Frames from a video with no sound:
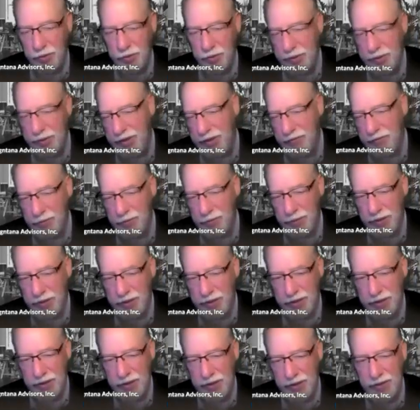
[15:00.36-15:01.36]

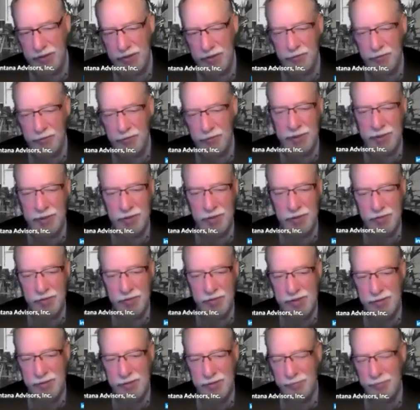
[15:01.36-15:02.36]
everybody and everybody knows
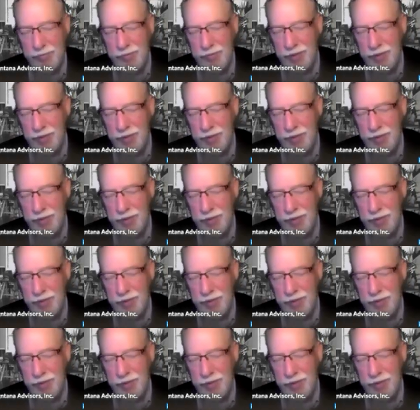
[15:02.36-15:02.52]
them.